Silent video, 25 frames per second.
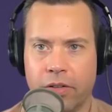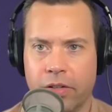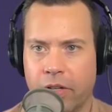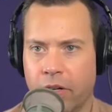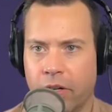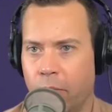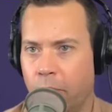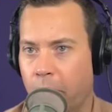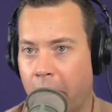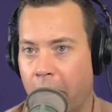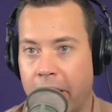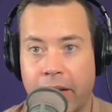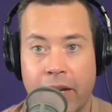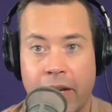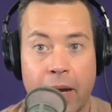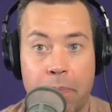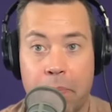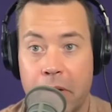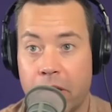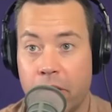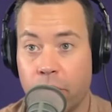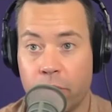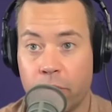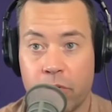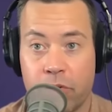you know, might not
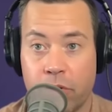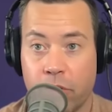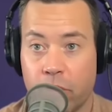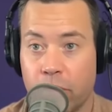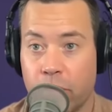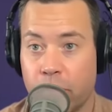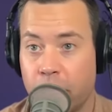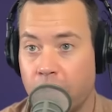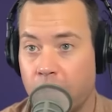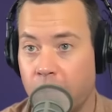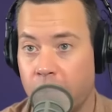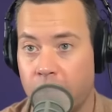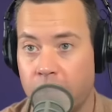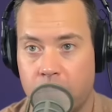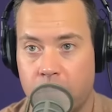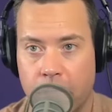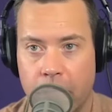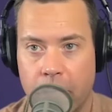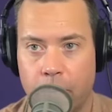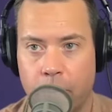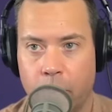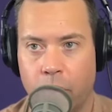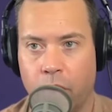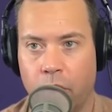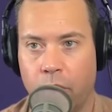be the reserve currency
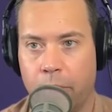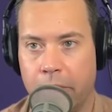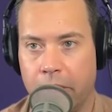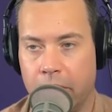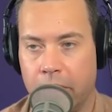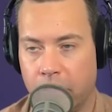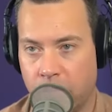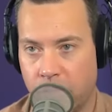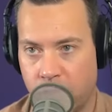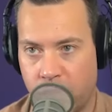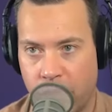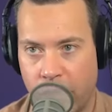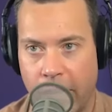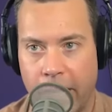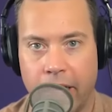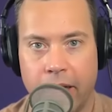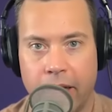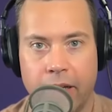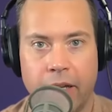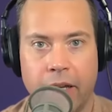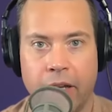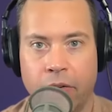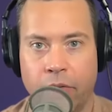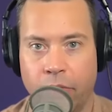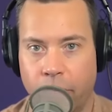anymore because
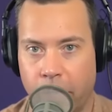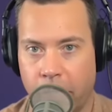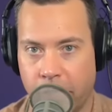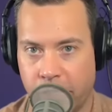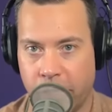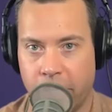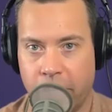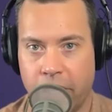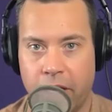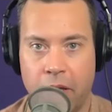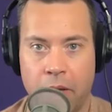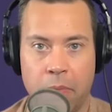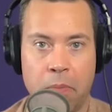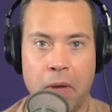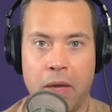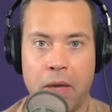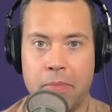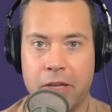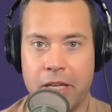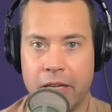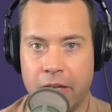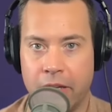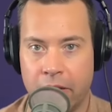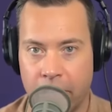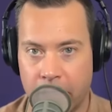China and Russia and
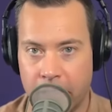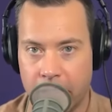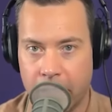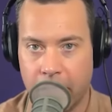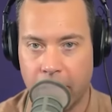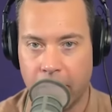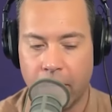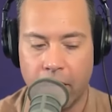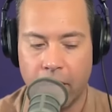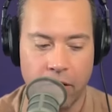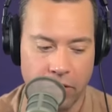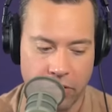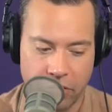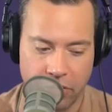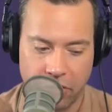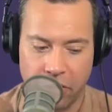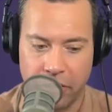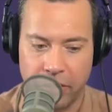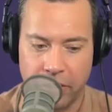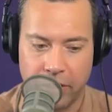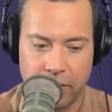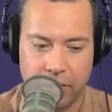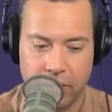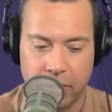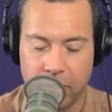maybe India are
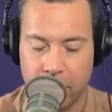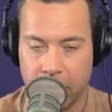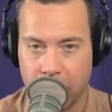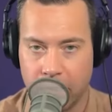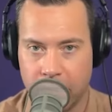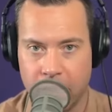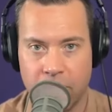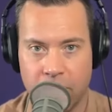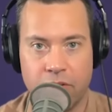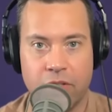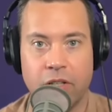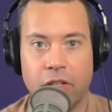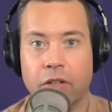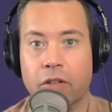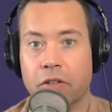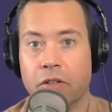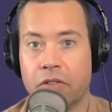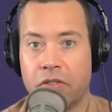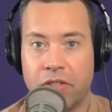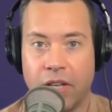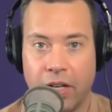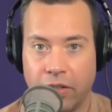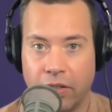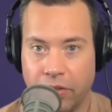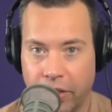starting to consider
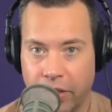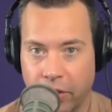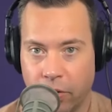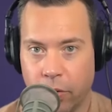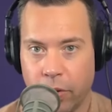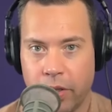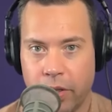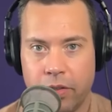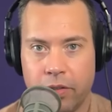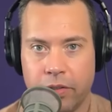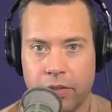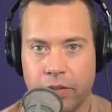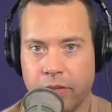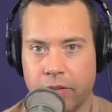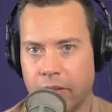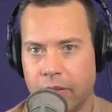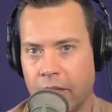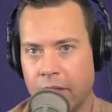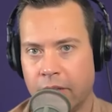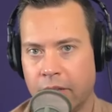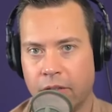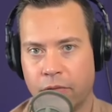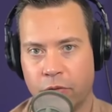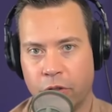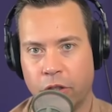settling oil in,
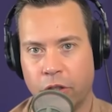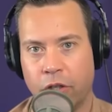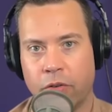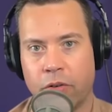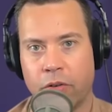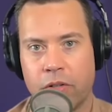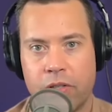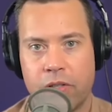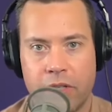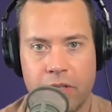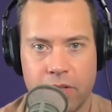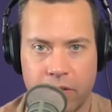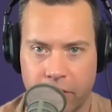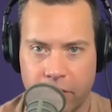in different currencies?